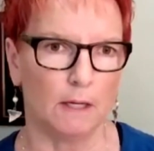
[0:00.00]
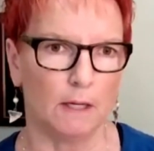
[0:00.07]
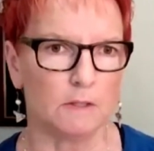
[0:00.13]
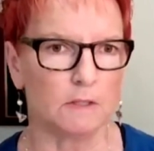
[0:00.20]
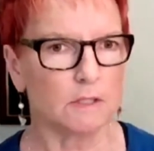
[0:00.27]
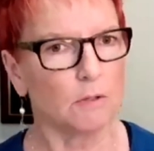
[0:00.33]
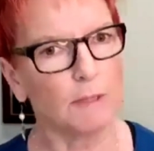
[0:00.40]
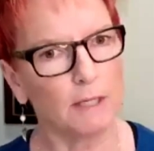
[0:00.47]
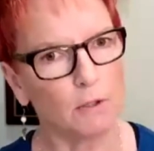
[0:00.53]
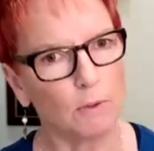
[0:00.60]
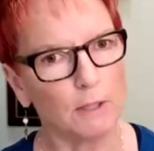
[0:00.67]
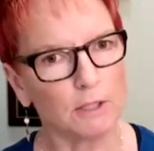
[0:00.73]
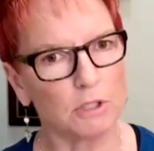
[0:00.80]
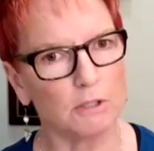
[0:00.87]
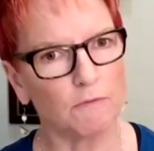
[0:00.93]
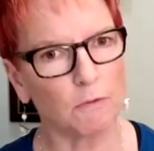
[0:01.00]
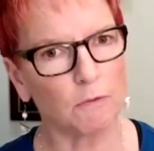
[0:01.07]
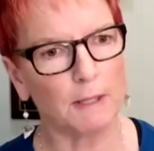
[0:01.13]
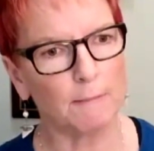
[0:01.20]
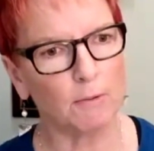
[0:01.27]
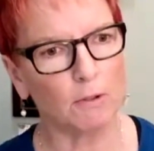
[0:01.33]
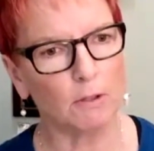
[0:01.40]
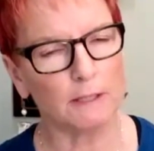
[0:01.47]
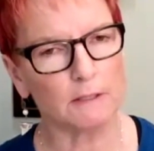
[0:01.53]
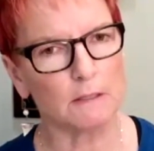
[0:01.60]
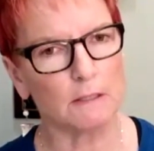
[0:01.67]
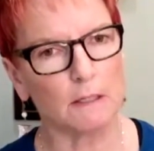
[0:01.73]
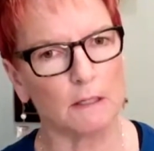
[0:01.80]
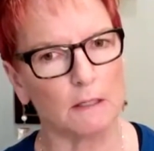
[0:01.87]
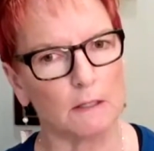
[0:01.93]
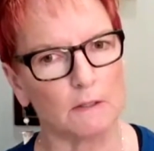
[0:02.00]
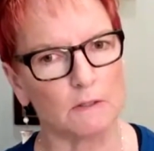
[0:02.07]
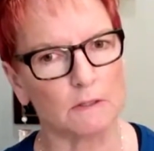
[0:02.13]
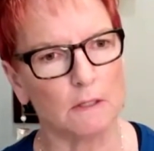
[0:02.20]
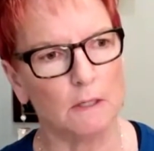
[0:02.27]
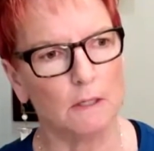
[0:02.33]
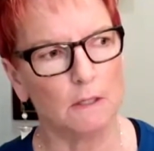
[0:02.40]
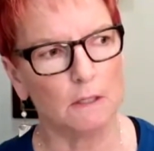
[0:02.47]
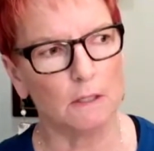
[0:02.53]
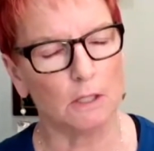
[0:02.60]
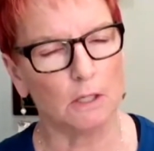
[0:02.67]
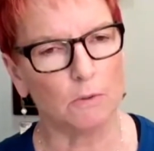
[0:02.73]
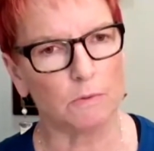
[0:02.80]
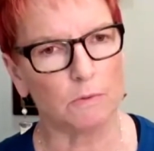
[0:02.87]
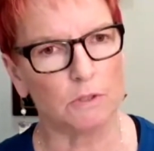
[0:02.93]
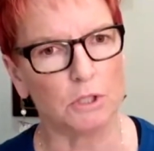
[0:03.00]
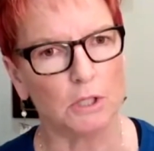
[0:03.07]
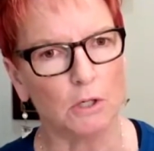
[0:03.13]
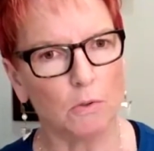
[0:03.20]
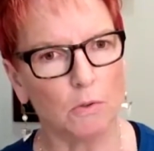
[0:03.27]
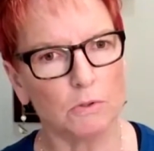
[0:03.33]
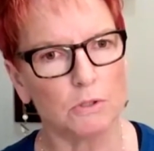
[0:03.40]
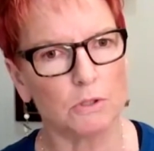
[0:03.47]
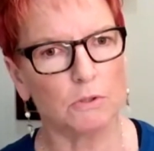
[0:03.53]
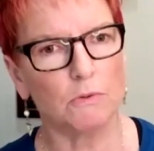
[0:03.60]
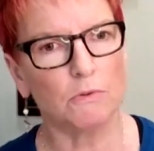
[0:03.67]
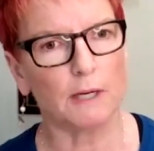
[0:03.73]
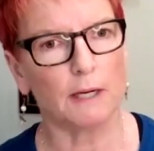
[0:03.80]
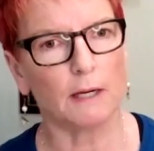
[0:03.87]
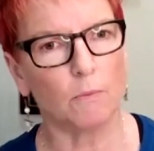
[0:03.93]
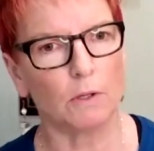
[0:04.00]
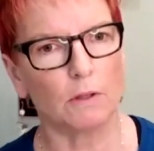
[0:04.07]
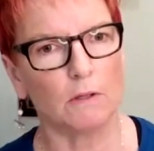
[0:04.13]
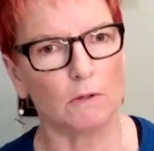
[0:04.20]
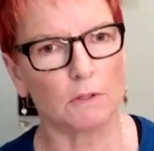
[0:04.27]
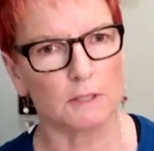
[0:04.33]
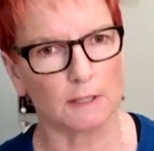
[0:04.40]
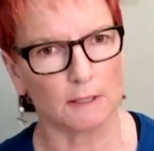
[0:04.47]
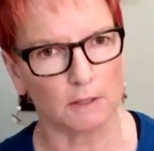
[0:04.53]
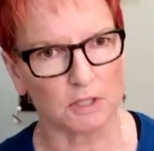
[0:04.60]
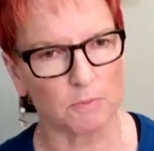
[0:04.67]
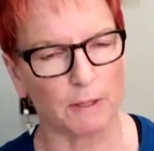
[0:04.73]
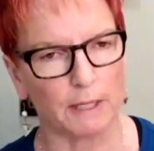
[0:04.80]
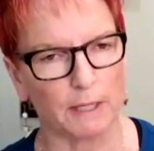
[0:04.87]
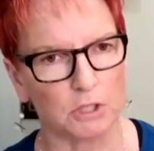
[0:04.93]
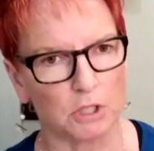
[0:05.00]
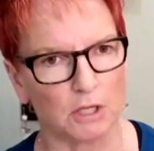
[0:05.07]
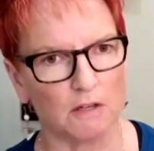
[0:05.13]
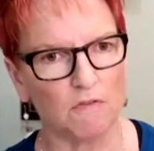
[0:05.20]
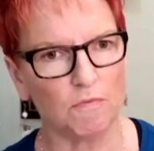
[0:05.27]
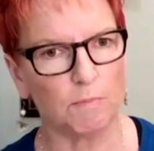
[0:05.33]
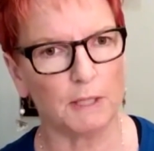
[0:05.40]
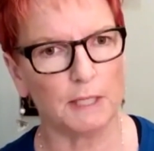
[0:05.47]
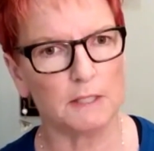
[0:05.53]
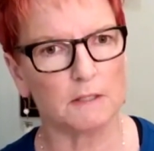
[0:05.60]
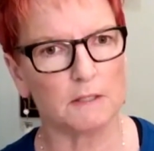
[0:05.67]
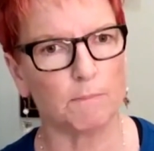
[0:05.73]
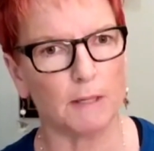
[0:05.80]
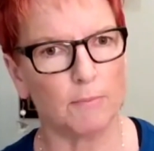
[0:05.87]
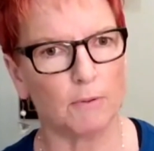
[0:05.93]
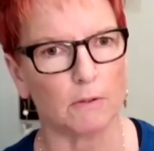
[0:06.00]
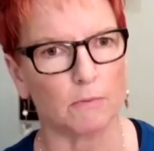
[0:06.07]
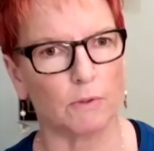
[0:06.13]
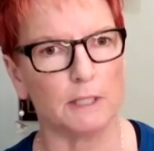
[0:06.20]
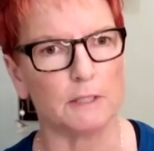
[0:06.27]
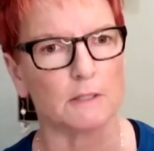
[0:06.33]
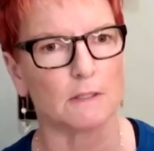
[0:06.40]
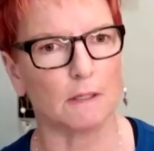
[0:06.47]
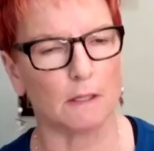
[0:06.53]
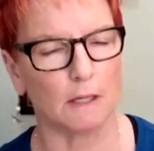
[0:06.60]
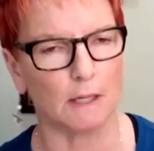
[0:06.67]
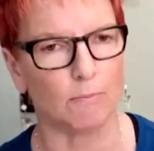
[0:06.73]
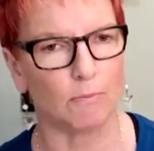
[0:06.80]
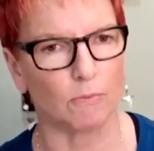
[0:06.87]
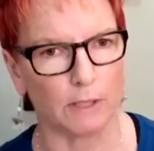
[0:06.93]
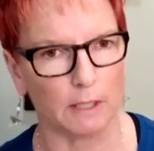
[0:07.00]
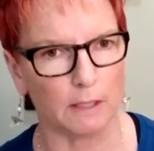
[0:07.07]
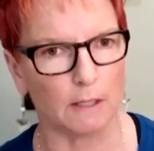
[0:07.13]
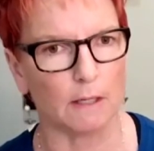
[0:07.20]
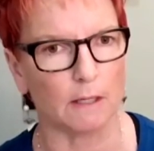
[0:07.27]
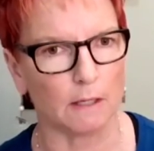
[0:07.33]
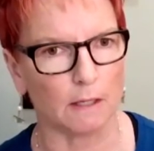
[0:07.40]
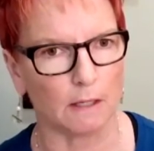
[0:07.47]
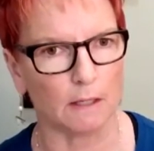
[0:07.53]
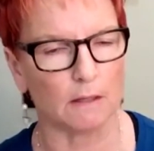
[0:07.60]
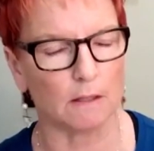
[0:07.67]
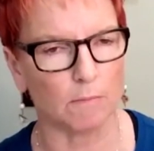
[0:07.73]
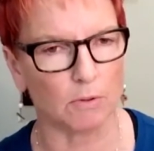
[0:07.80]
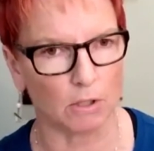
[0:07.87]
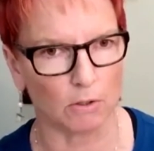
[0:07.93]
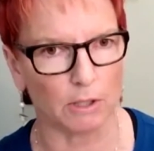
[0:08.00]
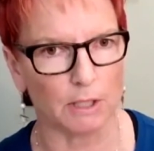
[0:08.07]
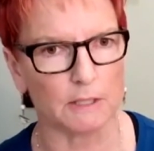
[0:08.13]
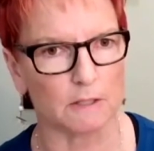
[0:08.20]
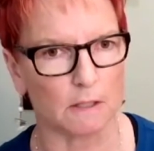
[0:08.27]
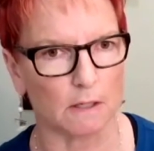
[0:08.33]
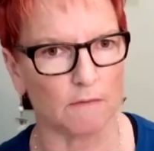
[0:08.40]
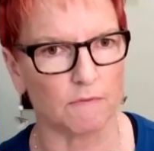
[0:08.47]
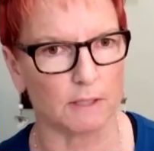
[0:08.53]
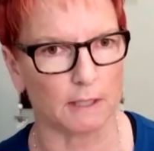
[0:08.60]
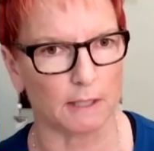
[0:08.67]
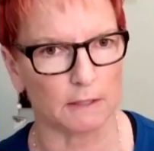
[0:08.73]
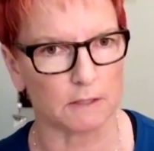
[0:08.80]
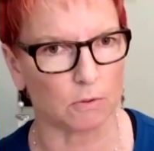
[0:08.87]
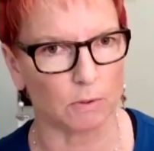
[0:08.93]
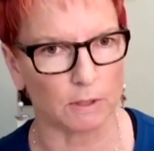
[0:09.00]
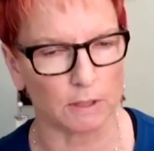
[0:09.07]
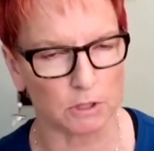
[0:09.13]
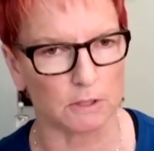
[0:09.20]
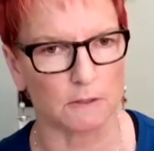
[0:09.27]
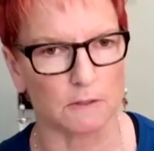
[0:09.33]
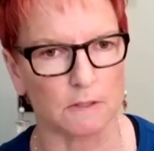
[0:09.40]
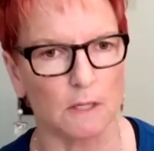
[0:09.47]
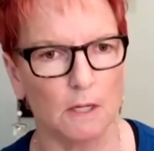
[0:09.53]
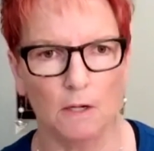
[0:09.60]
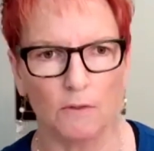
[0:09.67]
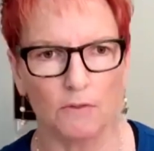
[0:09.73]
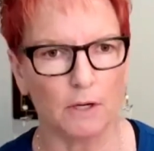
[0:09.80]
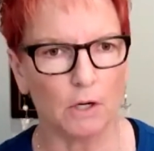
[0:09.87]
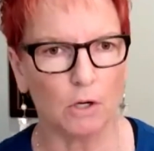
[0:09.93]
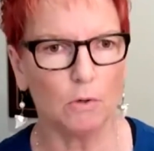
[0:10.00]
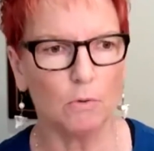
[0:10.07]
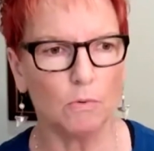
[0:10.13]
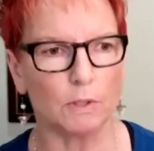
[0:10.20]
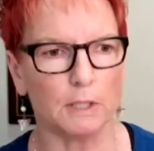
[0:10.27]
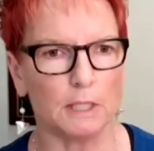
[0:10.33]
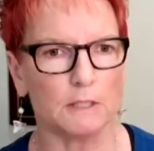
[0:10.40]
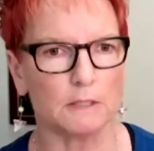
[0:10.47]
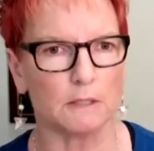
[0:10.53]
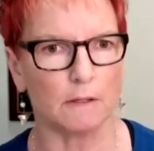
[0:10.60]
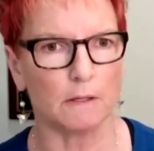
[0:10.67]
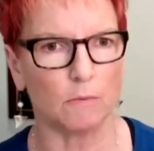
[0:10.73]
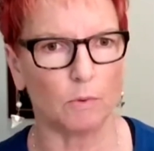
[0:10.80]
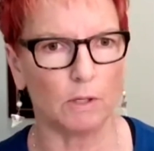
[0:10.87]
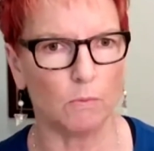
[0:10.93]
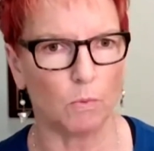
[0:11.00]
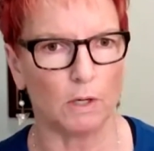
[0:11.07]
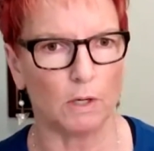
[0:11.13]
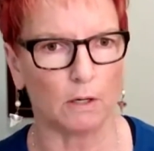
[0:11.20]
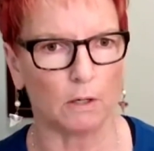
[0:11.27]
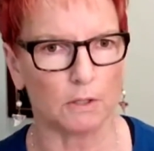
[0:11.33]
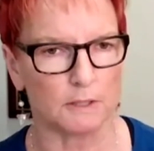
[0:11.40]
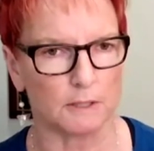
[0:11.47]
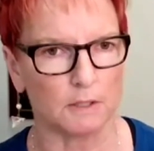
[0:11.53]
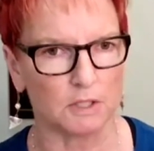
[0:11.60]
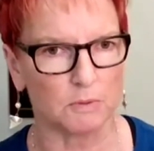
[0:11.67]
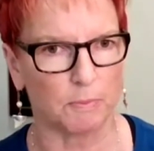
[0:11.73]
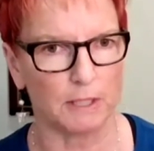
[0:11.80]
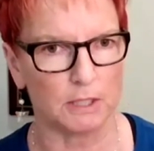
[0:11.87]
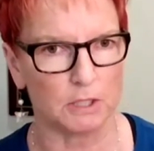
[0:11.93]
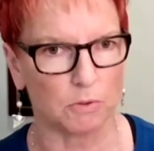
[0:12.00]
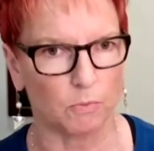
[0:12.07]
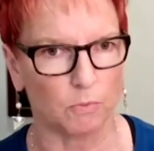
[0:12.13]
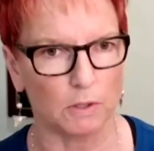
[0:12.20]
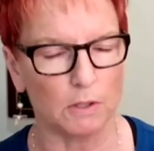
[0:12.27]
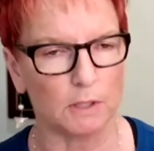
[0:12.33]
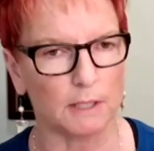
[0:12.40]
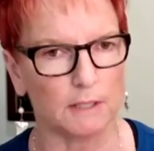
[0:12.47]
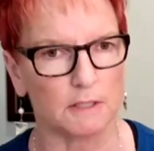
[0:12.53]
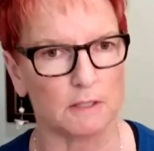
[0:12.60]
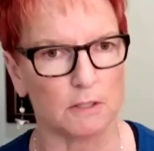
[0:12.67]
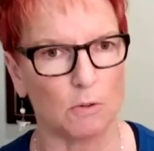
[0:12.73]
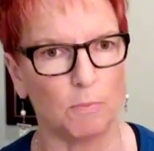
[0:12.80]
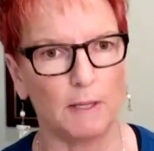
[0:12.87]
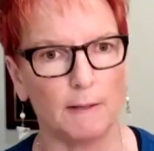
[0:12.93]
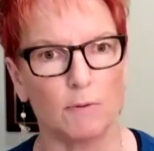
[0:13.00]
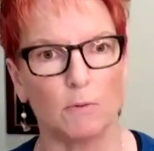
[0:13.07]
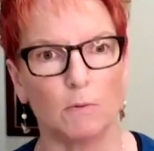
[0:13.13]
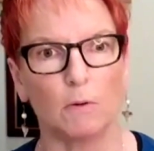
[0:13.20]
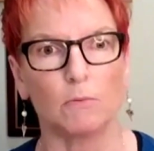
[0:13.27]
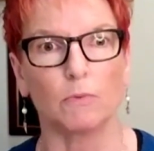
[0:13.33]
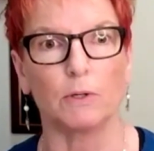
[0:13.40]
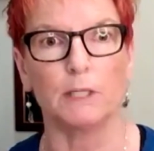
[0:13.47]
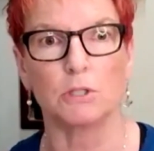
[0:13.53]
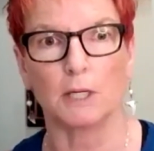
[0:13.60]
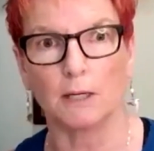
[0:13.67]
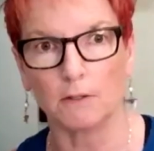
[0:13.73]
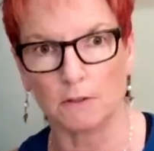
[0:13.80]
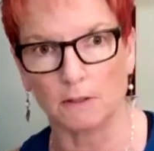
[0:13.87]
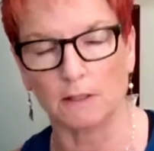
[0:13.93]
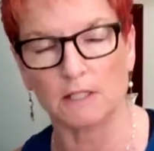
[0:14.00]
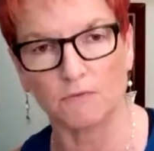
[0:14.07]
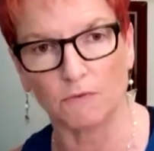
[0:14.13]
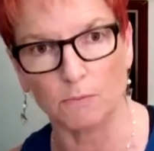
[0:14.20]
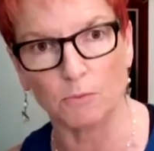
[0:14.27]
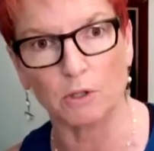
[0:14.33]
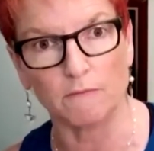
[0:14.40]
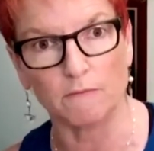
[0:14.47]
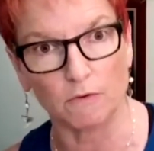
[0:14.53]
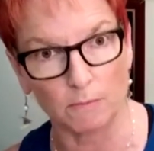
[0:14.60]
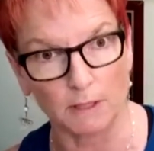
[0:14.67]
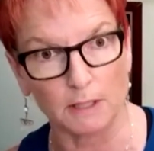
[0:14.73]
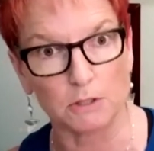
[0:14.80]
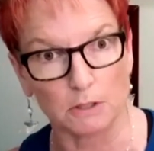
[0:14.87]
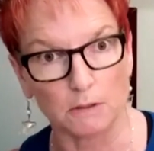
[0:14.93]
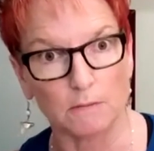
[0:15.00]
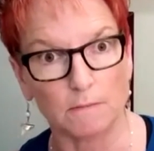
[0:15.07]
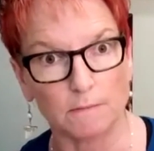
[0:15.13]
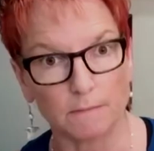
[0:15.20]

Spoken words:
And so my question for people listening is, don't do that with your sales page. Give people a reason to keep reading and get them curious enough to ask questions. The whole reason that we want our sales page to work is so people will reach out to us for more information.